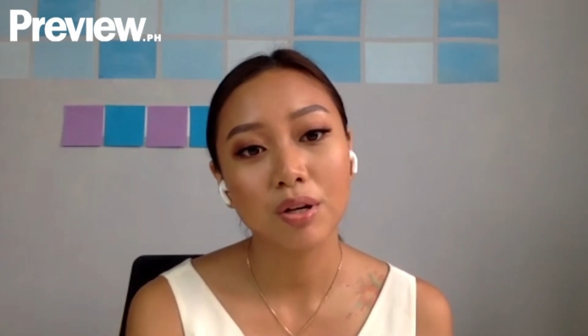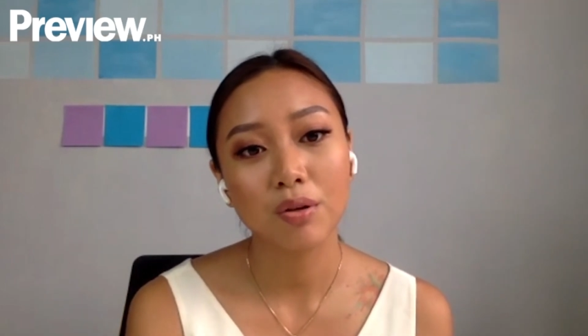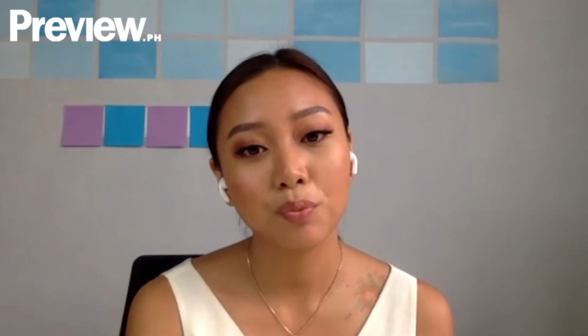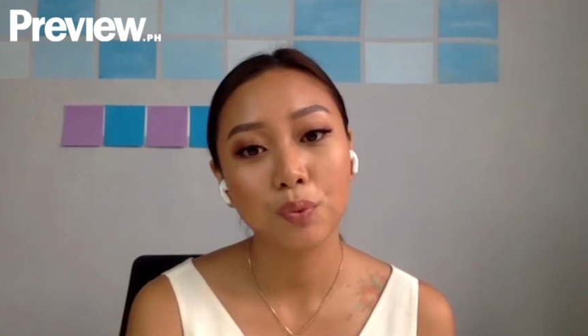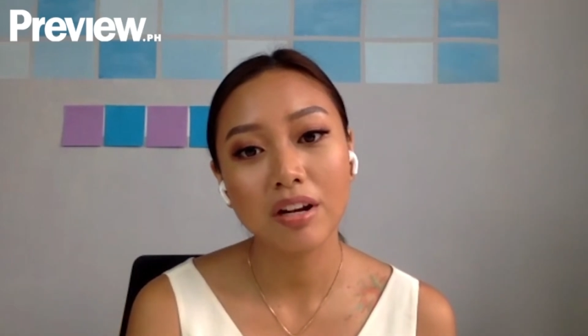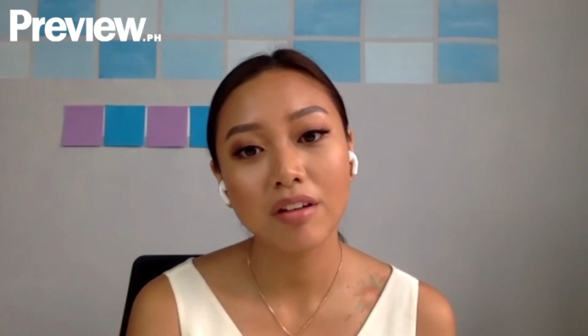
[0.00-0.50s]

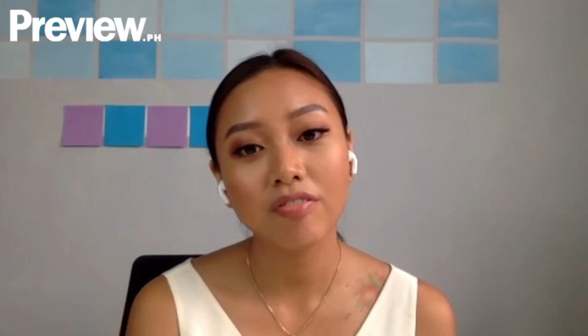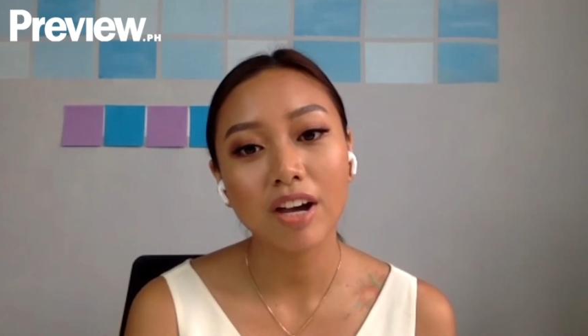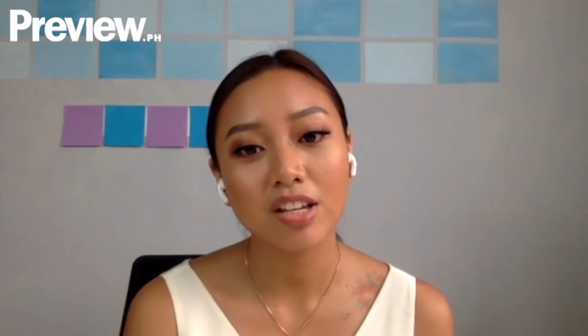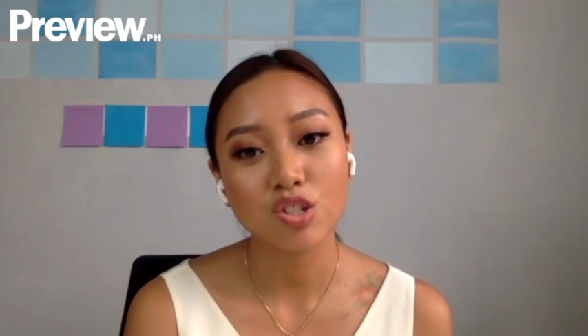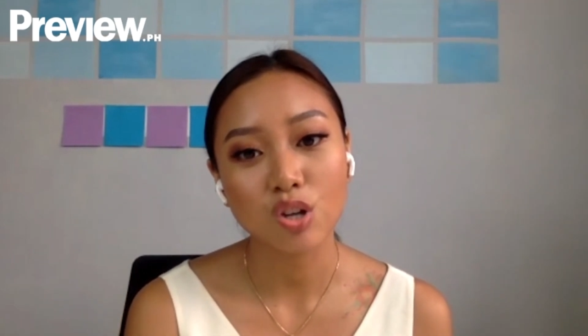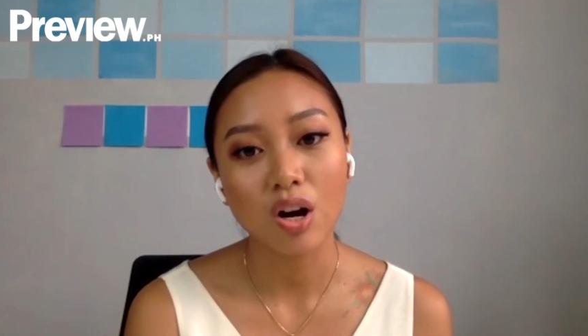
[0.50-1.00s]
But what if
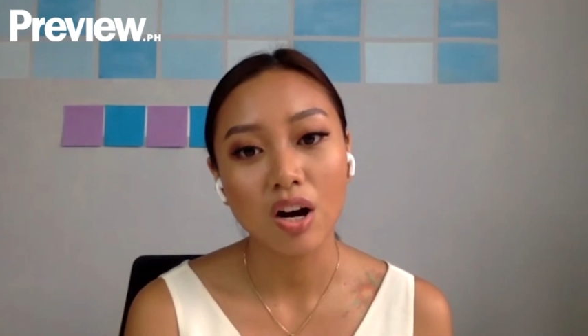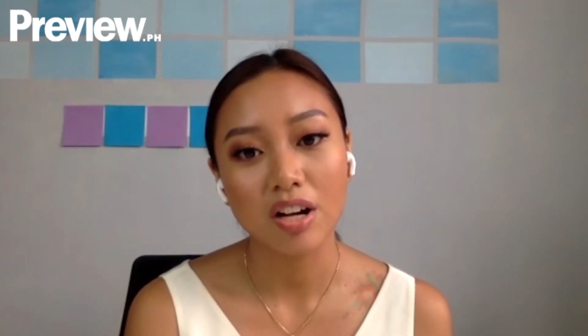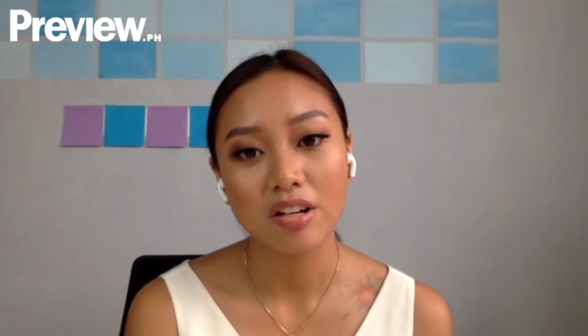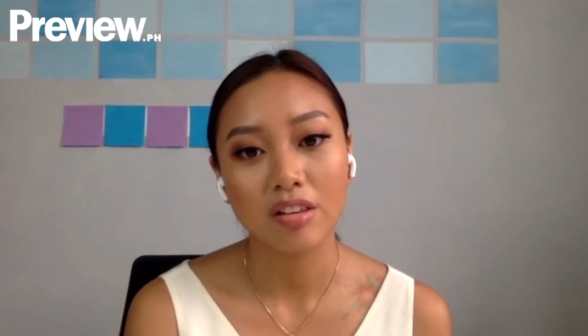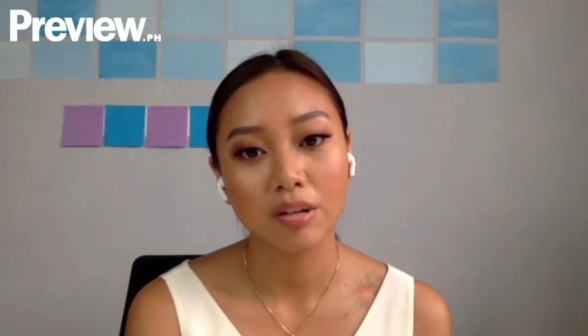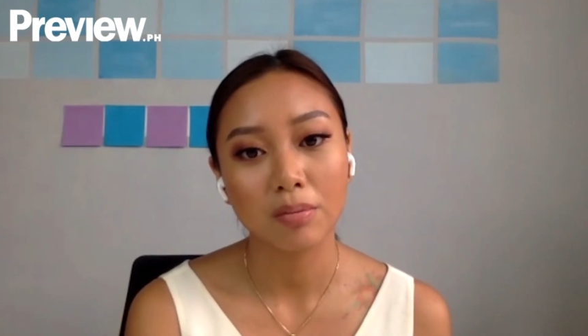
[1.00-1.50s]
I saw
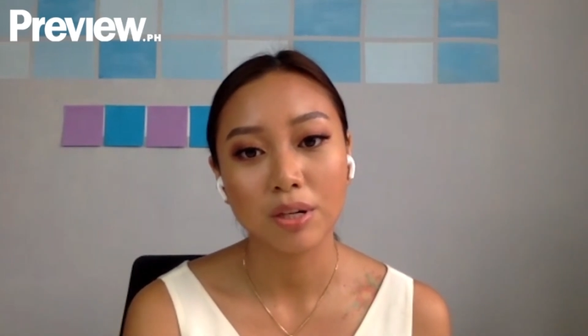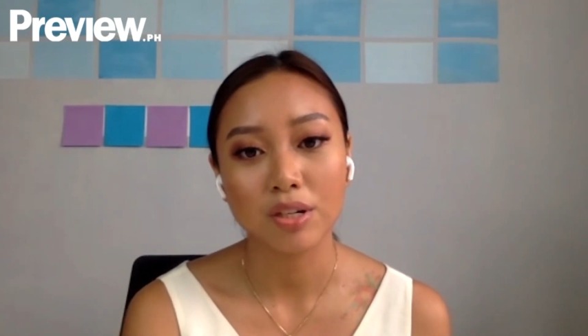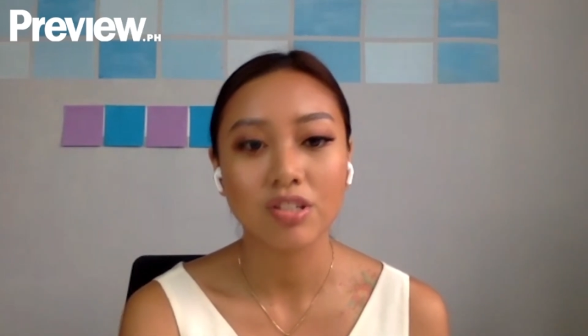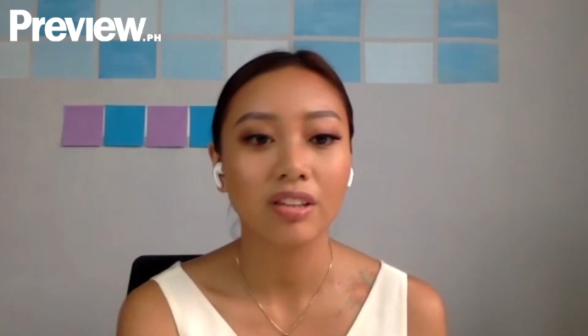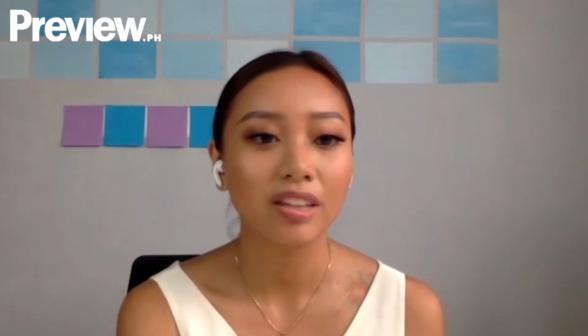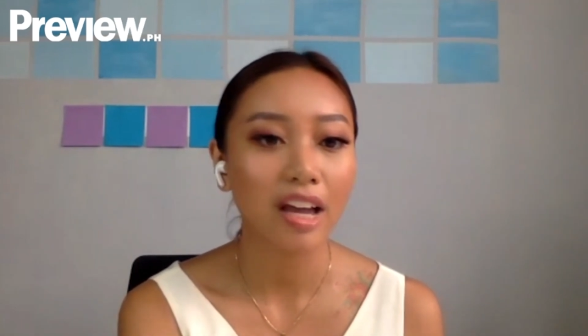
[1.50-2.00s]
another
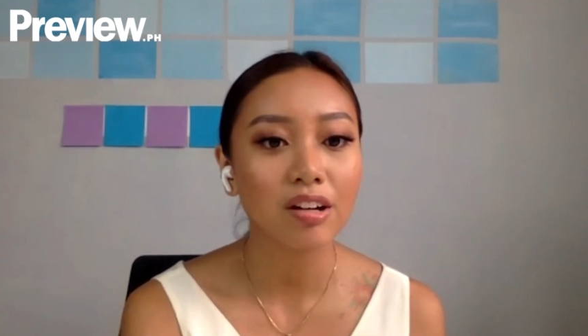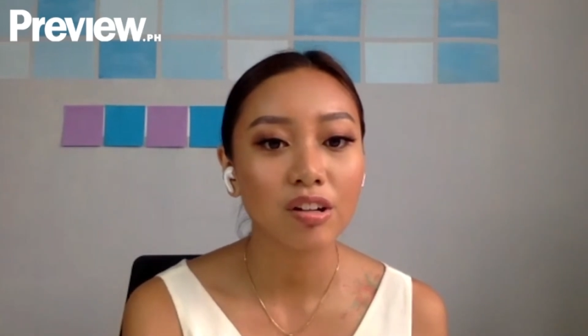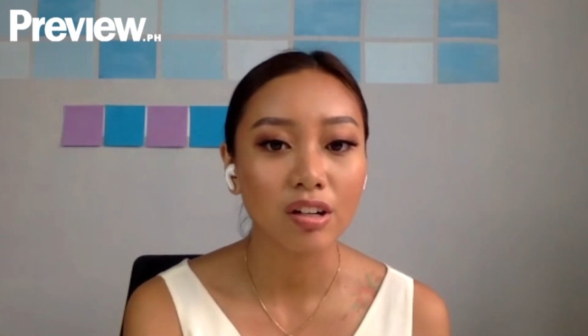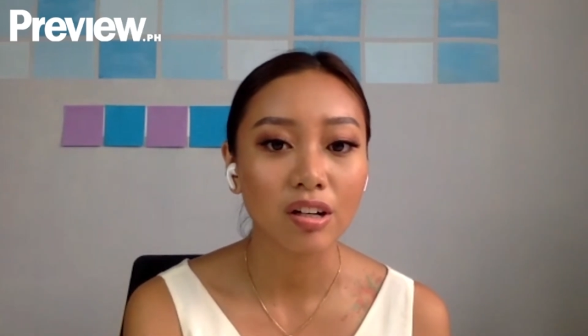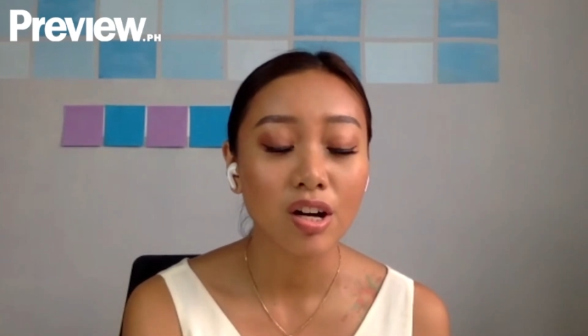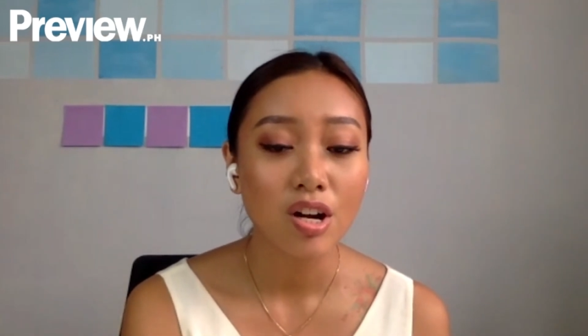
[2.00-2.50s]
person like
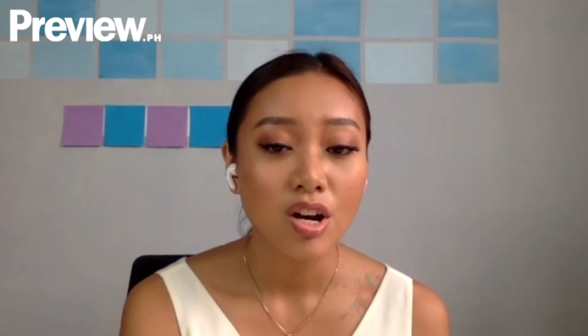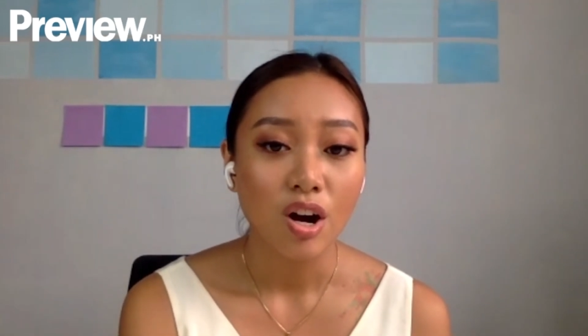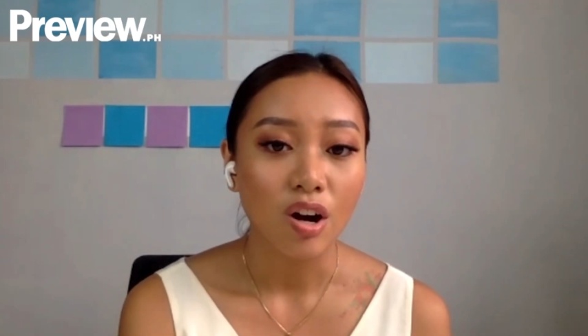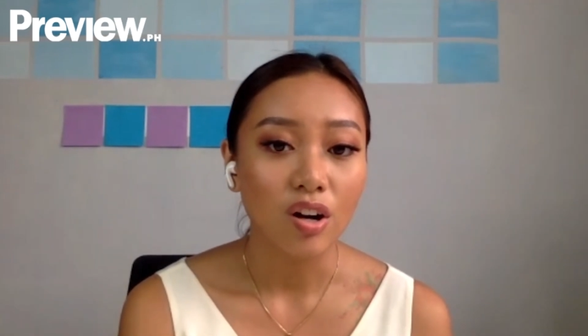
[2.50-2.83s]
her